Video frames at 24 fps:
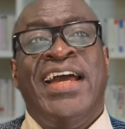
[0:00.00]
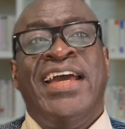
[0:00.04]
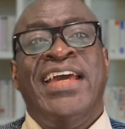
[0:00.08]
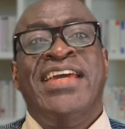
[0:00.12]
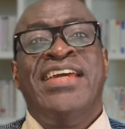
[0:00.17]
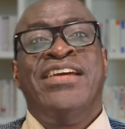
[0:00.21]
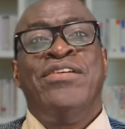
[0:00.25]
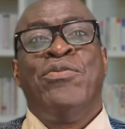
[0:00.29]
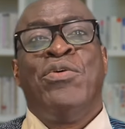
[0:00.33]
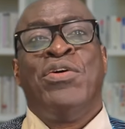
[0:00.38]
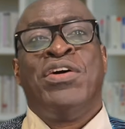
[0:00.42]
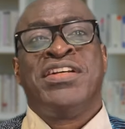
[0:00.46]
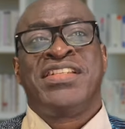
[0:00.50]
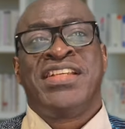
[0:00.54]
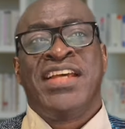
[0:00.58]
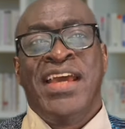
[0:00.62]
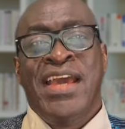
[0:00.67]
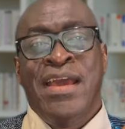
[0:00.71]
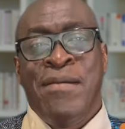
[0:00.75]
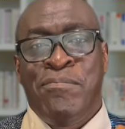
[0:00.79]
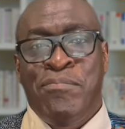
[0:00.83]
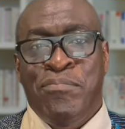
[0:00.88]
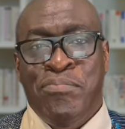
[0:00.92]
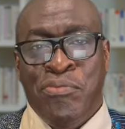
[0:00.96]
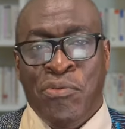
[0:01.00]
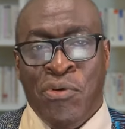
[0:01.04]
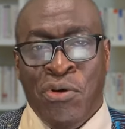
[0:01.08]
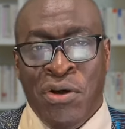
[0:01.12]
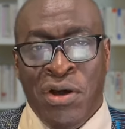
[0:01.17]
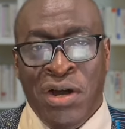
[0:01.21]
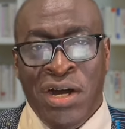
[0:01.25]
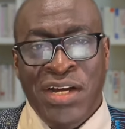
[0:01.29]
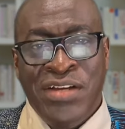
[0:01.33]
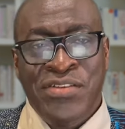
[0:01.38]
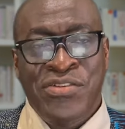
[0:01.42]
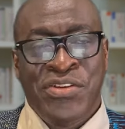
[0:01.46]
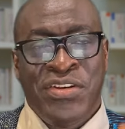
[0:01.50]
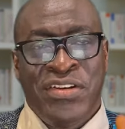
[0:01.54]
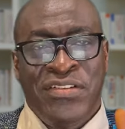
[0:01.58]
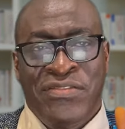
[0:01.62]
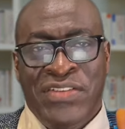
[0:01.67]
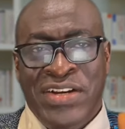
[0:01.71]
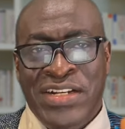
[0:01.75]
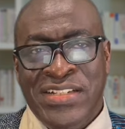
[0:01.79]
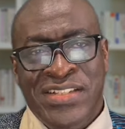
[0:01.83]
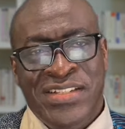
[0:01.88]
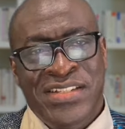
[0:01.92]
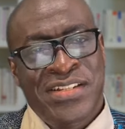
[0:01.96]
He was a poor
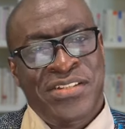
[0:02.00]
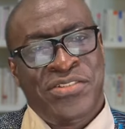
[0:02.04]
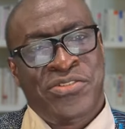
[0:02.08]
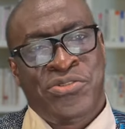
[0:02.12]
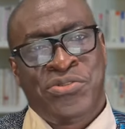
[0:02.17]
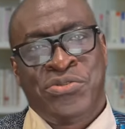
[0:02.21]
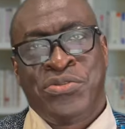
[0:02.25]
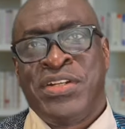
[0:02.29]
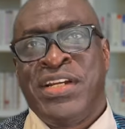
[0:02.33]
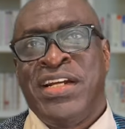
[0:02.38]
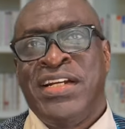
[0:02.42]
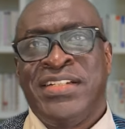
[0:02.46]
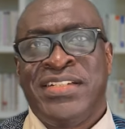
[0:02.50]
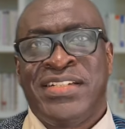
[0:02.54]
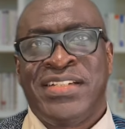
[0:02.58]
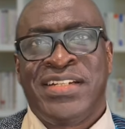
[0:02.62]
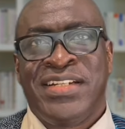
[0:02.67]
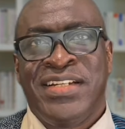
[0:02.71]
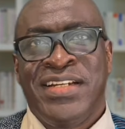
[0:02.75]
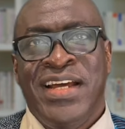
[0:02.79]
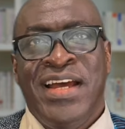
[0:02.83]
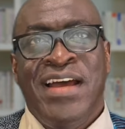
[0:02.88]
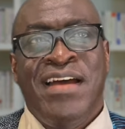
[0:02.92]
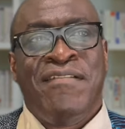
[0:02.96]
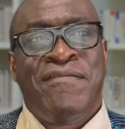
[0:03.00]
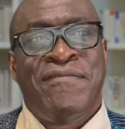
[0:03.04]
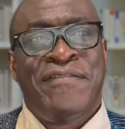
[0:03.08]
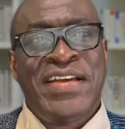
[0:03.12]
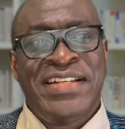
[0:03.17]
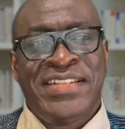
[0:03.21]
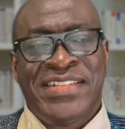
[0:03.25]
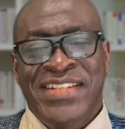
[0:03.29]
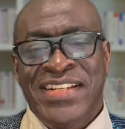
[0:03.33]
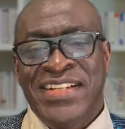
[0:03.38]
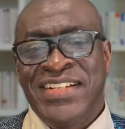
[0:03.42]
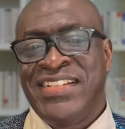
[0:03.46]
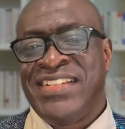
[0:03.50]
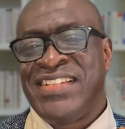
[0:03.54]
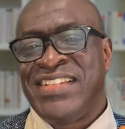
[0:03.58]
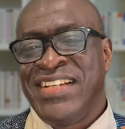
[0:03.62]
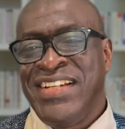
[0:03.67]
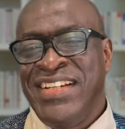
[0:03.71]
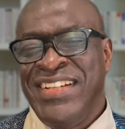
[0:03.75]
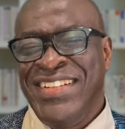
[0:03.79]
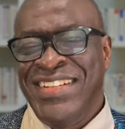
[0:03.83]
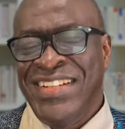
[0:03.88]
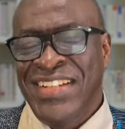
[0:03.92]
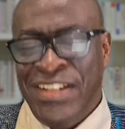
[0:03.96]
university student facing
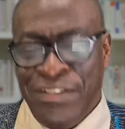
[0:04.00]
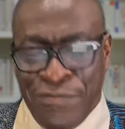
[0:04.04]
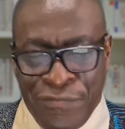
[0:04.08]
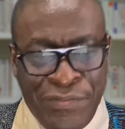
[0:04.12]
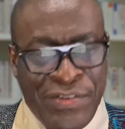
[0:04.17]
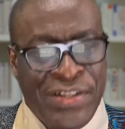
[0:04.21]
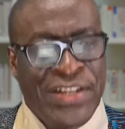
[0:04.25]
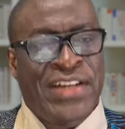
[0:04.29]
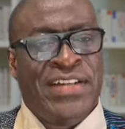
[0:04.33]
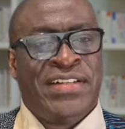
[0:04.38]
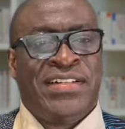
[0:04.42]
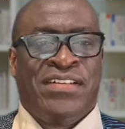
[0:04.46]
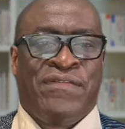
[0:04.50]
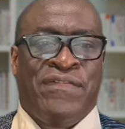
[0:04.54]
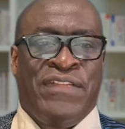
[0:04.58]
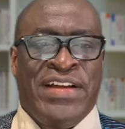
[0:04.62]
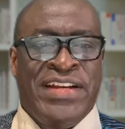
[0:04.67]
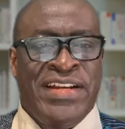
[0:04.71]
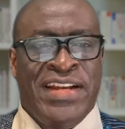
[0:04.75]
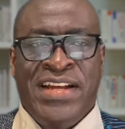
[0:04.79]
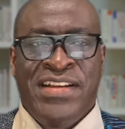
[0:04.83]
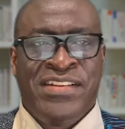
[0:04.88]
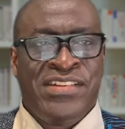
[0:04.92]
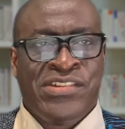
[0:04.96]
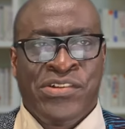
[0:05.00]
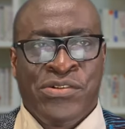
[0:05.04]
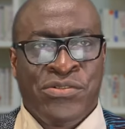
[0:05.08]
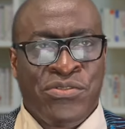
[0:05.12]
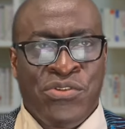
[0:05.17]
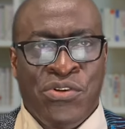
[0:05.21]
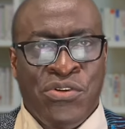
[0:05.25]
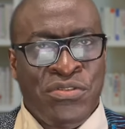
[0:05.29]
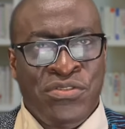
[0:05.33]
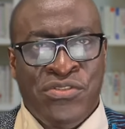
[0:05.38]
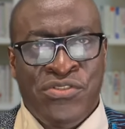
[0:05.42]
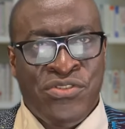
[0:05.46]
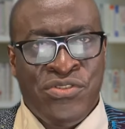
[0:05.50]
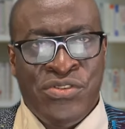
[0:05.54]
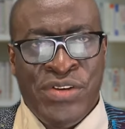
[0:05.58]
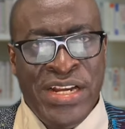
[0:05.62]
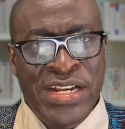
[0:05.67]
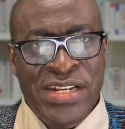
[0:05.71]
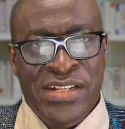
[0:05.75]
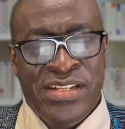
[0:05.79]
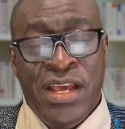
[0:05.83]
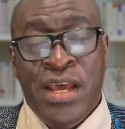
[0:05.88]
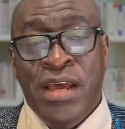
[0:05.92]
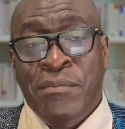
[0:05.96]
significant financial
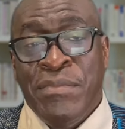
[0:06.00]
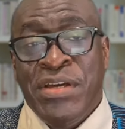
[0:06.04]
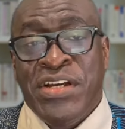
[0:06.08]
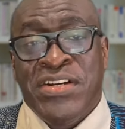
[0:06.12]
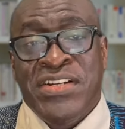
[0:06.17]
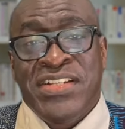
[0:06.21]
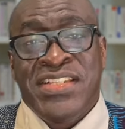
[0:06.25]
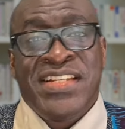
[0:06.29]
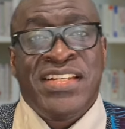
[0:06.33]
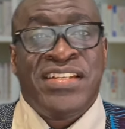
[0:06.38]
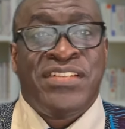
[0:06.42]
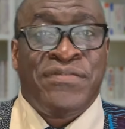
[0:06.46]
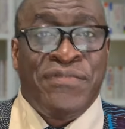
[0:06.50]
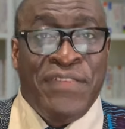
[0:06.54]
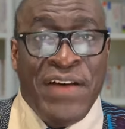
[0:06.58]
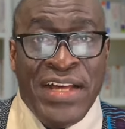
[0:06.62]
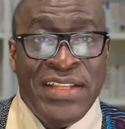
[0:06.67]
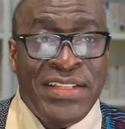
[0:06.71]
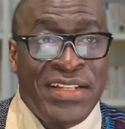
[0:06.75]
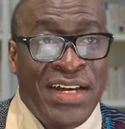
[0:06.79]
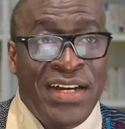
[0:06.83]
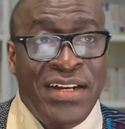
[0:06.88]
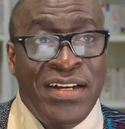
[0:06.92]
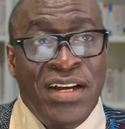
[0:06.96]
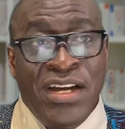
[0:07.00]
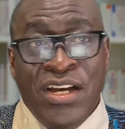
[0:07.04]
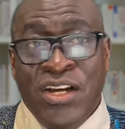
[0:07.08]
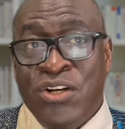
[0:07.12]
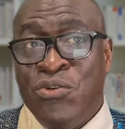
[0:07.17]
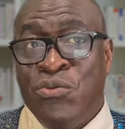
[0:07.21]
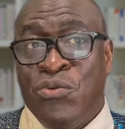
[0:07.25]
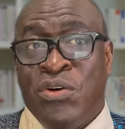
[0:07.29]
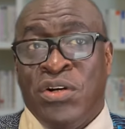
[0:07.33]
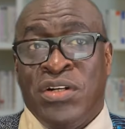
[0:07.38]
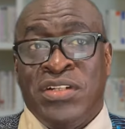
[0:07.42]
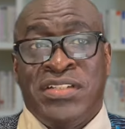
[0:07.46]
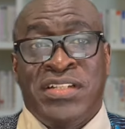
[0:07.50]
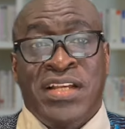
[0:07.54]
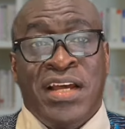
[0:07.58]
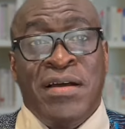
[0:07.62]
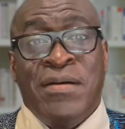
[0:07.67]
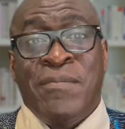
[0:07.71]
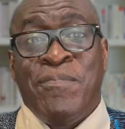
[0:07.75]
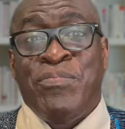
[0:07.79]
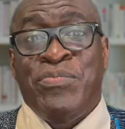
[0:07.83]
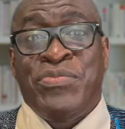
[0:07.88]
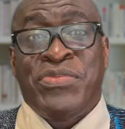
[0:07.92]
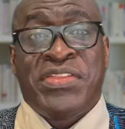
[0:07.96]
constraints because his father, who was
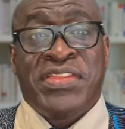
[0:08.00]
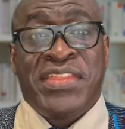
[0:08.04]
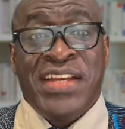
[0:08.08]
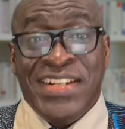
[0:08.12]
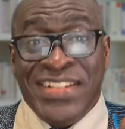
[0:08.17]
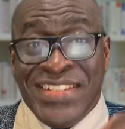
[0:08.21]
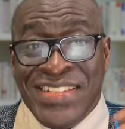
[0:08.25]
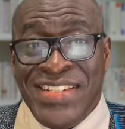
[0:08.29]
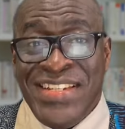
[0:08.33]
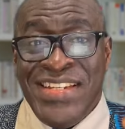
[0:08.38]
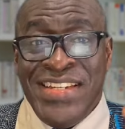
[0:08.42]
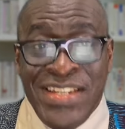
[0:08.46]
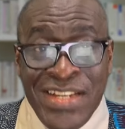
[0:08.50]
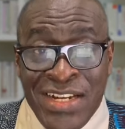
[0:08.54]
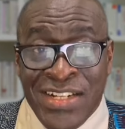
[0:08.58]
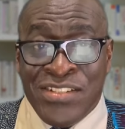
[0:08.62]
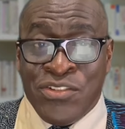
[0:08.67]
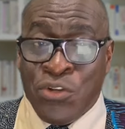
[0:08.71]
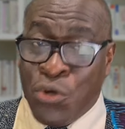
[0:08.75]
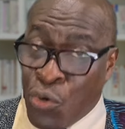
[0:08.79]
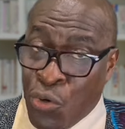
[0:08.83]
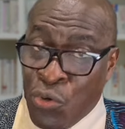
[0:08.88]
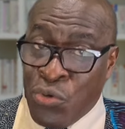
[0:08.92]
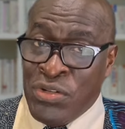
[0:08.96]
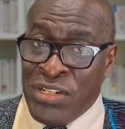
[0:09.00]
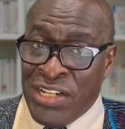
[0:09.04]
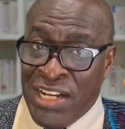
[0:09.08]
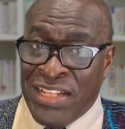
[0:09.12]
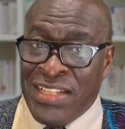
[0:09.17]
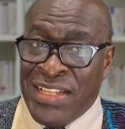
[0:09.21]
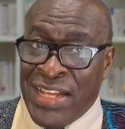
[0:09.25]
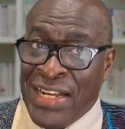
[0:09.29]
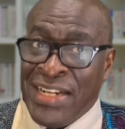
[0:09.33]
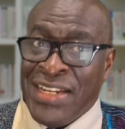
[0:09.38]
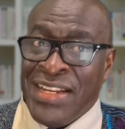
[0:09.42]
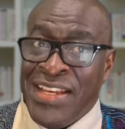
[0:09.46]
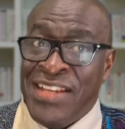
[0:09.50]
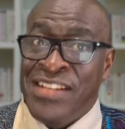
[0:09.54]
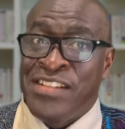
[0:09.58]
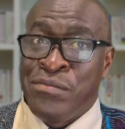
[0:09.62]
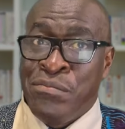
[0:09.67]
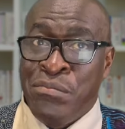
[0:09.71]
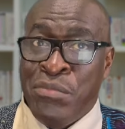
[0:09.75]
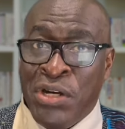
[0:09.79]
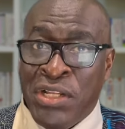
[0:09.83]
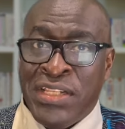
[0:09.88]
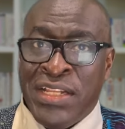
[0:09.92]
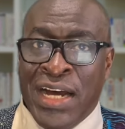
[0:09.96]
30 years older than his
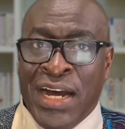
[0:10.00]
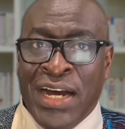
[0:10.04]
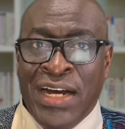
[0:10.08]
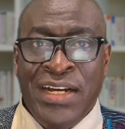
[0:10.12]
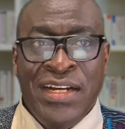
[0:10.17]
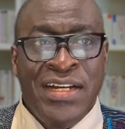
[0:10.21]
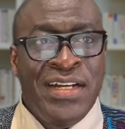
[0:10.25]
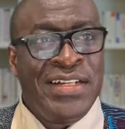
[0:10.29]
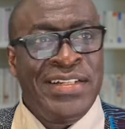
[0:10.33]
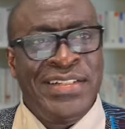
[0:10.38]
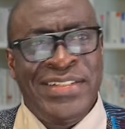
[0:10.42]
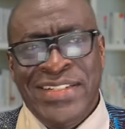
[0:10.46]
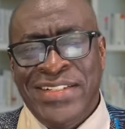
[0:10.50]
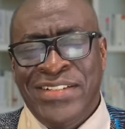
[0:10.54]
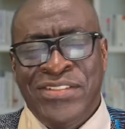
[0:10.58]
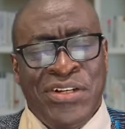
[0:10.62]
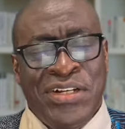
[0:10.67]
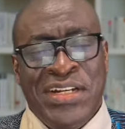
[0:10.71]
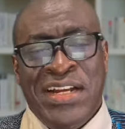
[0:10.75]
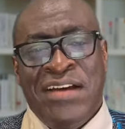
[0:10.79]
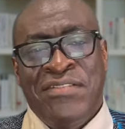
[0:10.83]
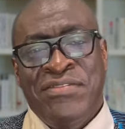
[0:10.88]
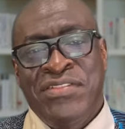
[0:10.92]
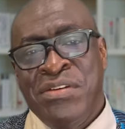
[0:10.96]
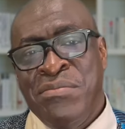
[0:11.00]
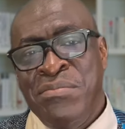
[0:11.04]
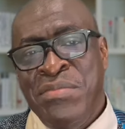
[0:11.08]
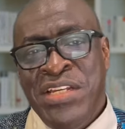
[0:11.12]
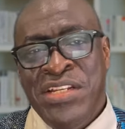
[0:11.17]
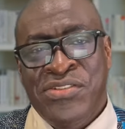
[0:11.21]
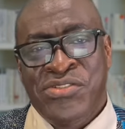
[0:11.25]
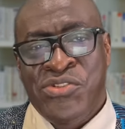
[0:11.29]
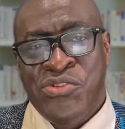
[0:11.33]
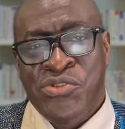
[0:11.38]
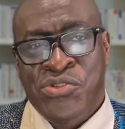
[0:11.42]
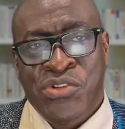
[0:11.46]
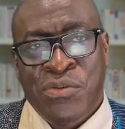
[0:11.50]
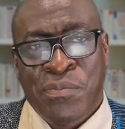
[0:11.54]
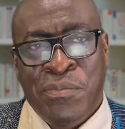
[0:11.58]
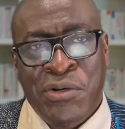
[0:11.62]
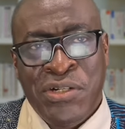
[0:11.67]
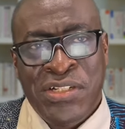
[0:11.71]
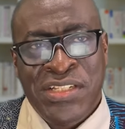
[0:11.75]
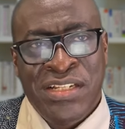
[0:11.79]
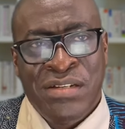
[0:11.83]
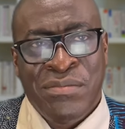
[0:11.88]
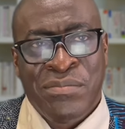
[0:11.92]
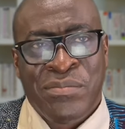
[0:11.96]
mother, did not have the means to
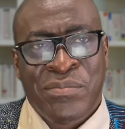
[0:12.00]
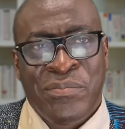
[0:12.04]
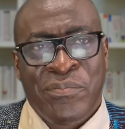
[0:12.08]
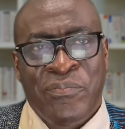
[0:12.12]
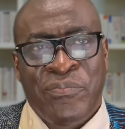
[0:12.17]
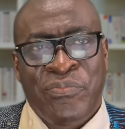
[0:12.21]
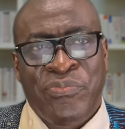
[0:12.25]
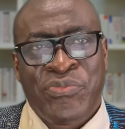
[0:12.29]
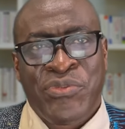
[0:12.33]
support him.